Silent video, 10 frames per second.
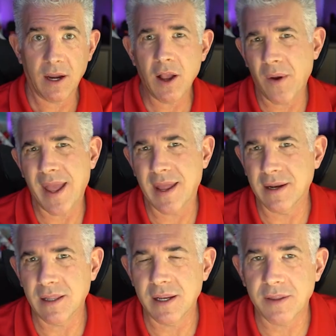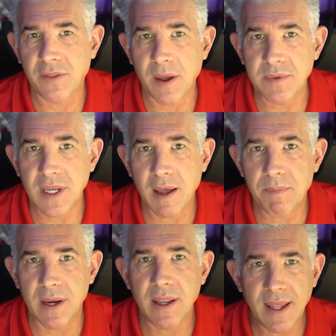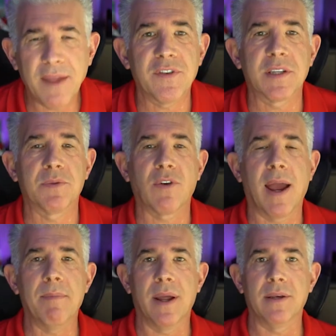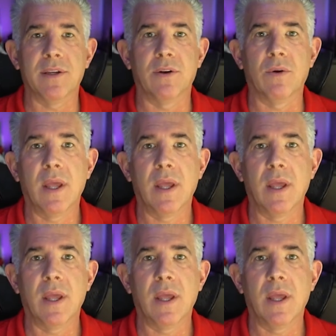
Go ahead and click the thumbs up and hit the subscribe button too.